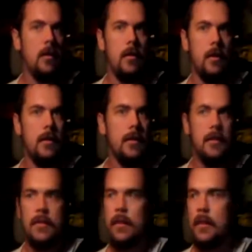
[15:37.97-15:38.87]
Look at
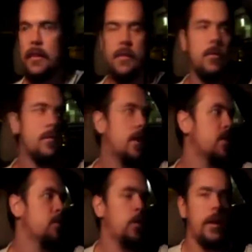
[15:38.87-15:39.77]
this, look at this. We found a
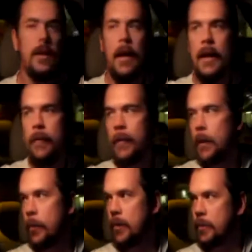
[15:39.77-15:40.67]
spoink. I gotta
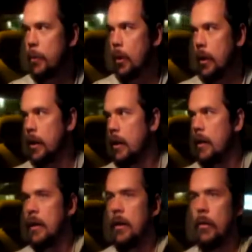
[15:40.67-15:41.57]
find a place to park.
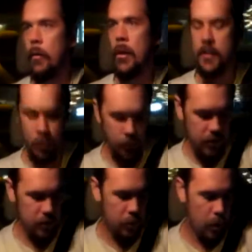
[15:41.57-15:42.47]
Where's a
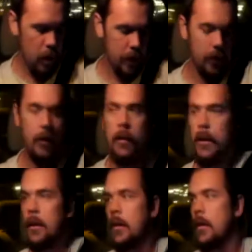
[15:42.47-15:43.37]
place to park?
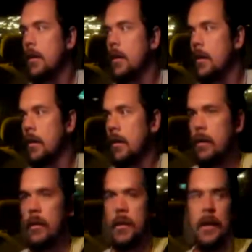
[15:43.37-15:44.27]

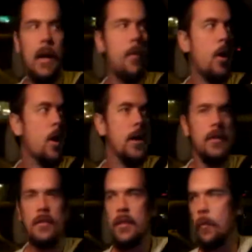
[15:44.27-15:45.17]
Can I
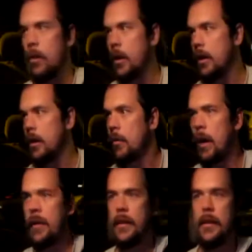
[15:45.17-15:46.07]
park somewhere
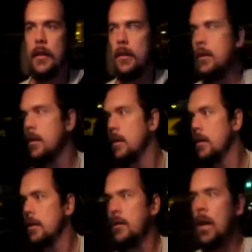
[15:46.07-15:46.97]
around here?
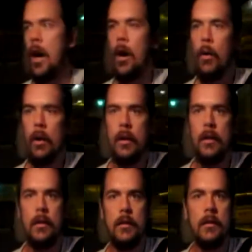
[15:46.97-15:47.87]
No?
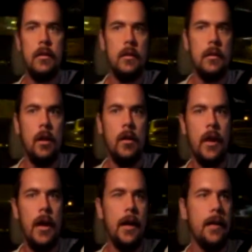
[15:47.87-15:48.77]

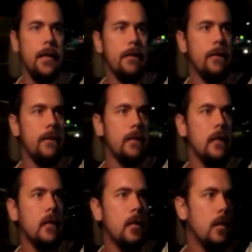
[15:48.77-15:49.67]
Okay.
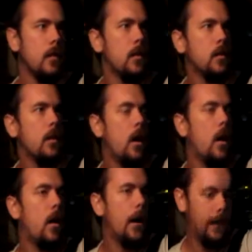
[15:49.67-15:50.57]

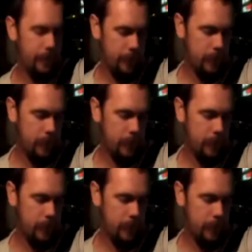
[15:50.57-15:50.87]
Alright.